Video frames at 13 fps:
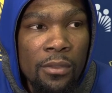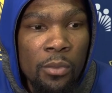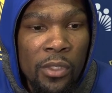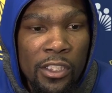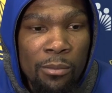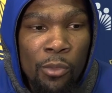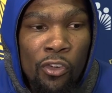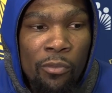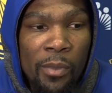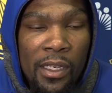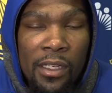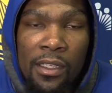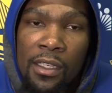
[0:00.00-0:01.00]
with his
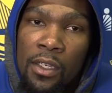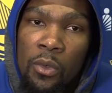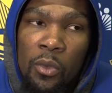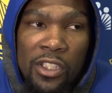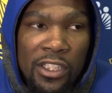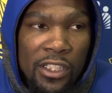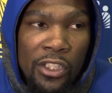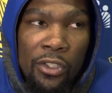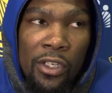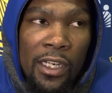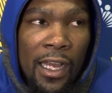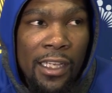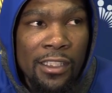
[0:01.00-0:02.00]
movement. We should have
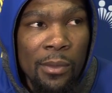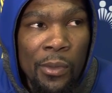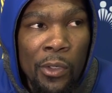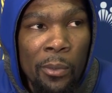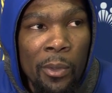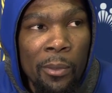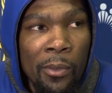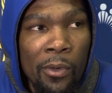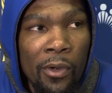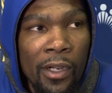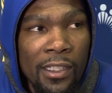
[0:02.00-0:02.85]
utilized him a little bit more.